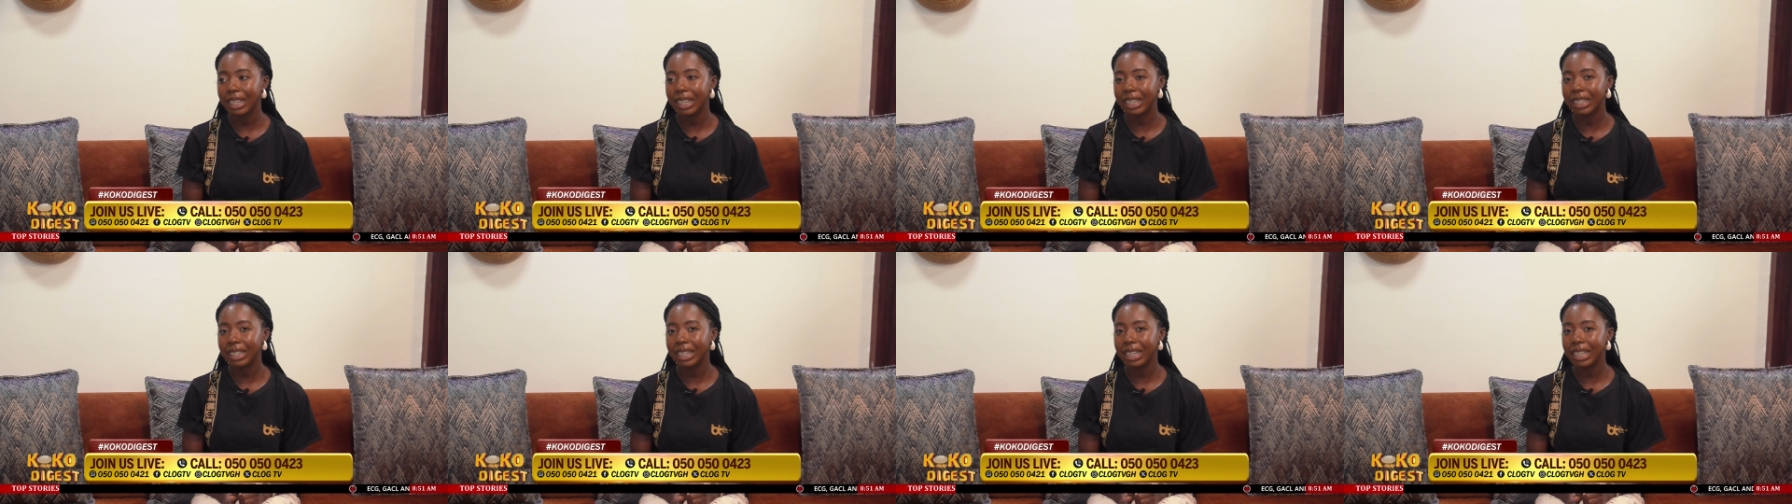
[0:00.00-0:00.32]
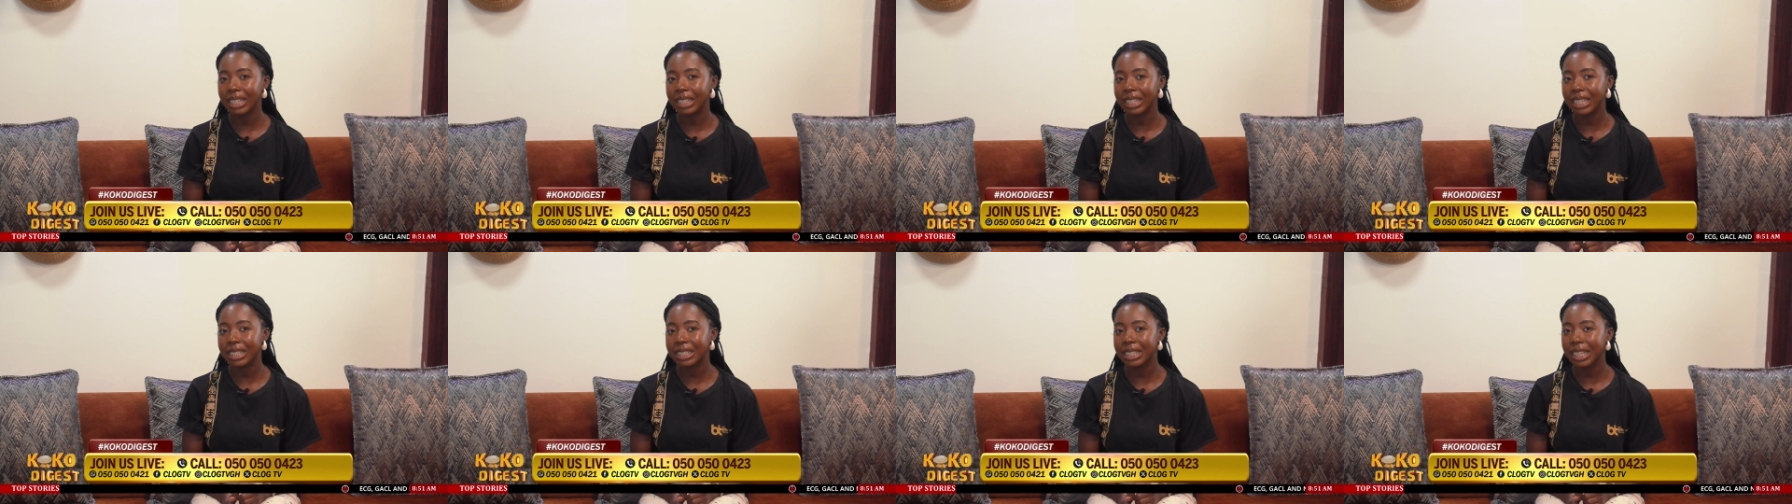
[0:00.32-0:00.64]
And
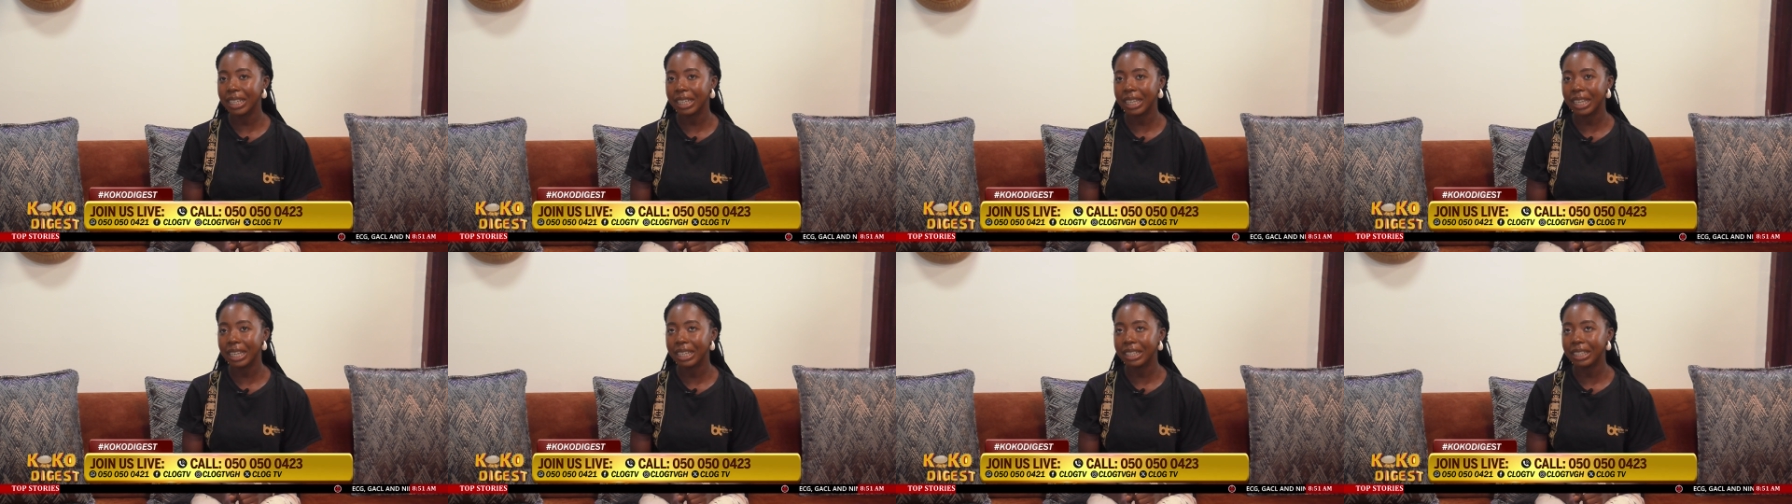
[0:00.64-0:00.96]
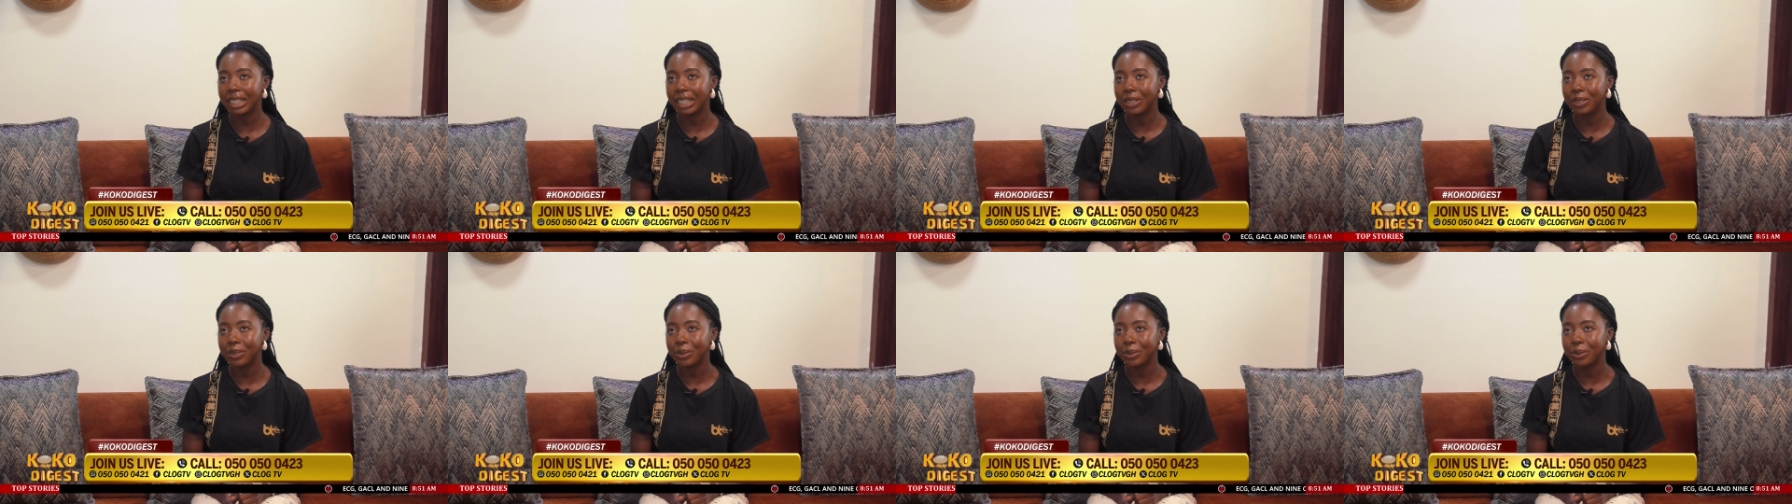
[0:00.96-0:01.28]
then the
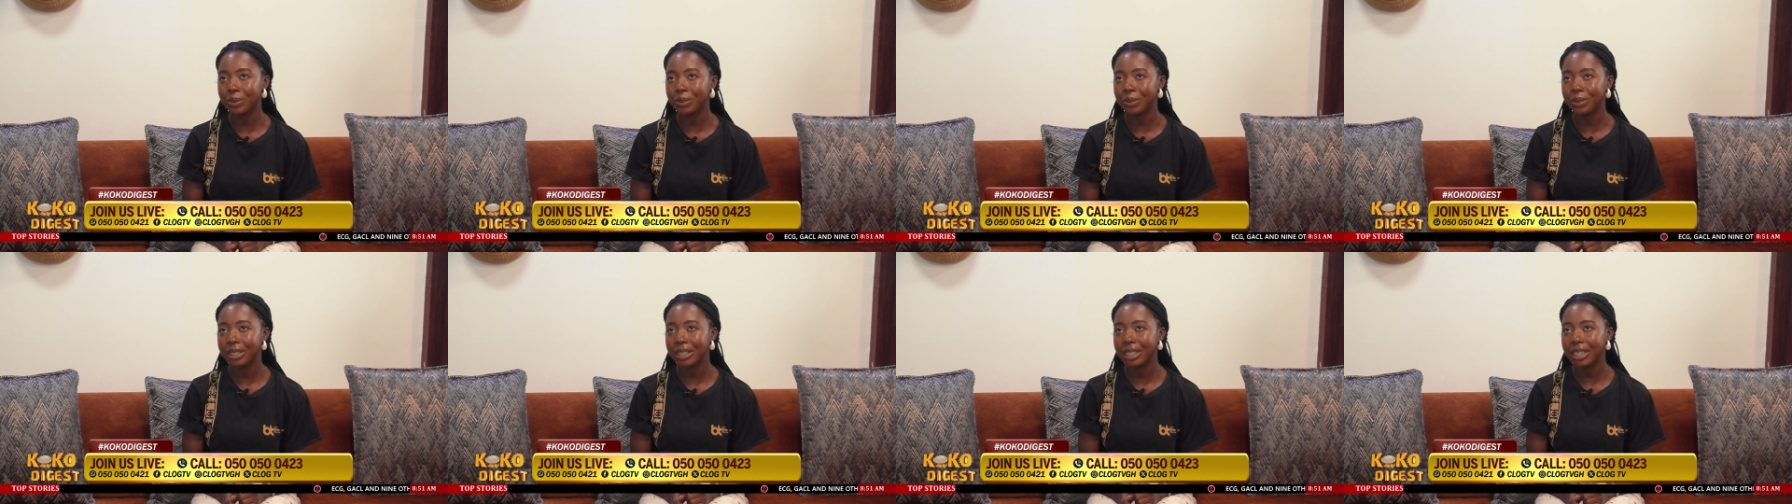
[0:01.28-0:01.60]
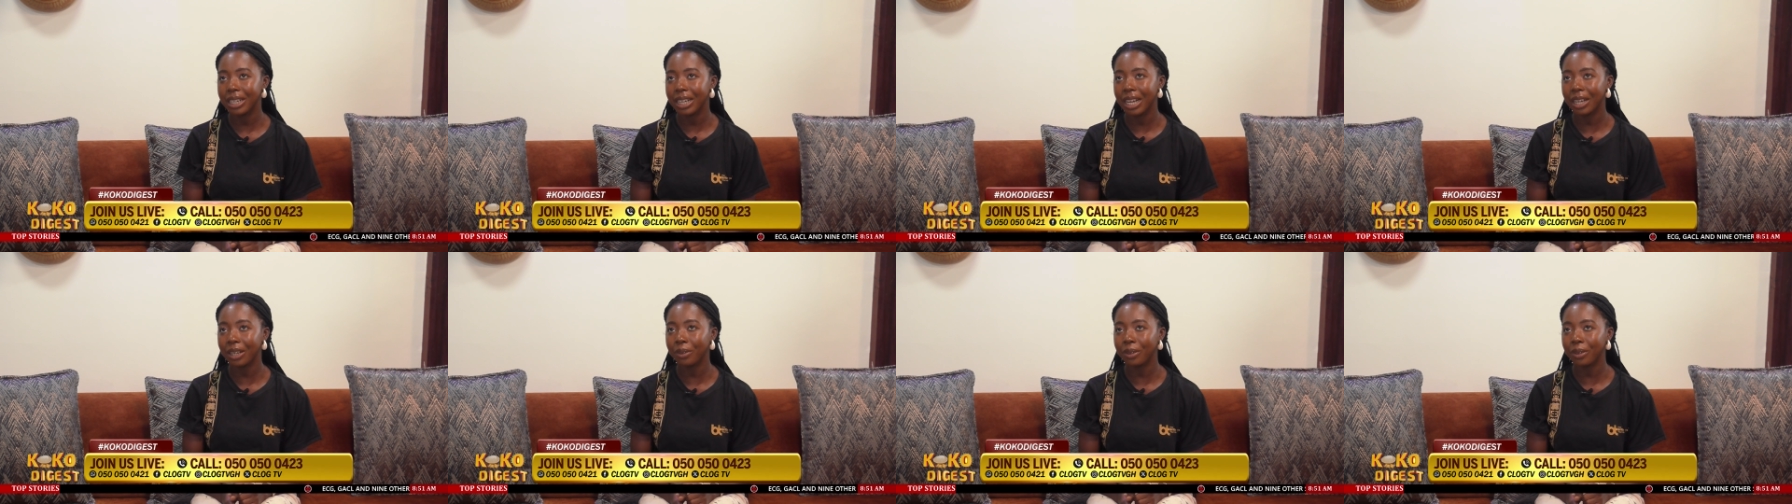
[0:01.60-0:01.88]
second day too.